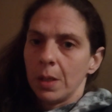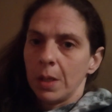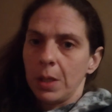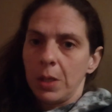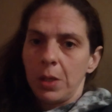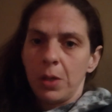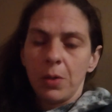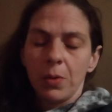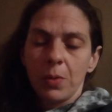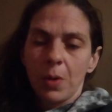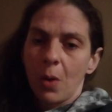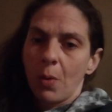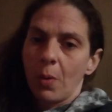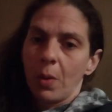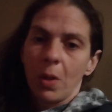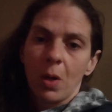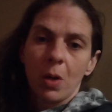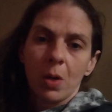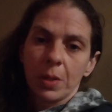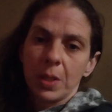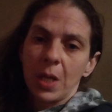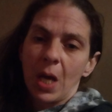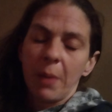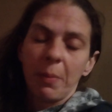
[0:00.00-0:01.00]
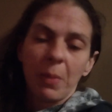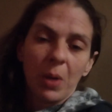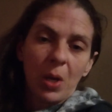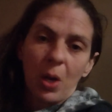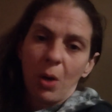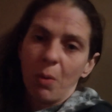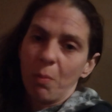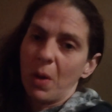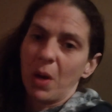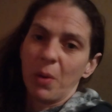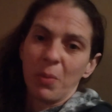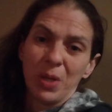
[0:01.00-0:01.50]
You know, a long time
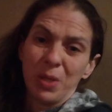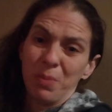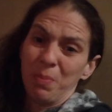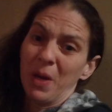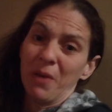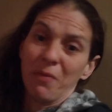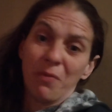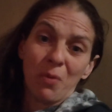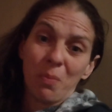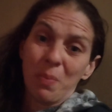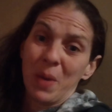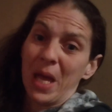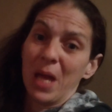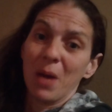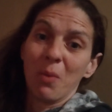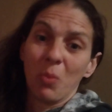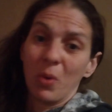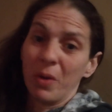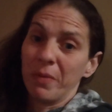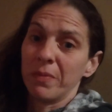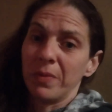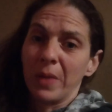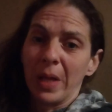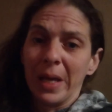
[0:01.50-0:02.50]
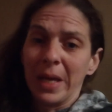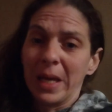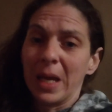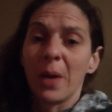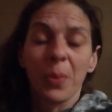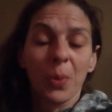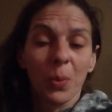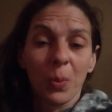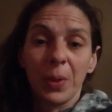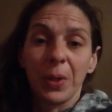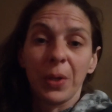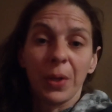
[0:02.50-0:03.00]
ago, my respect for Pam went flying
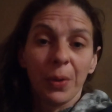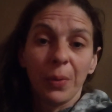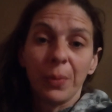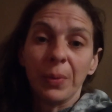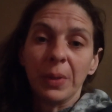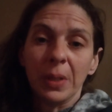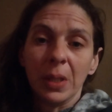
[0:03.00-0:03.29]
out the window.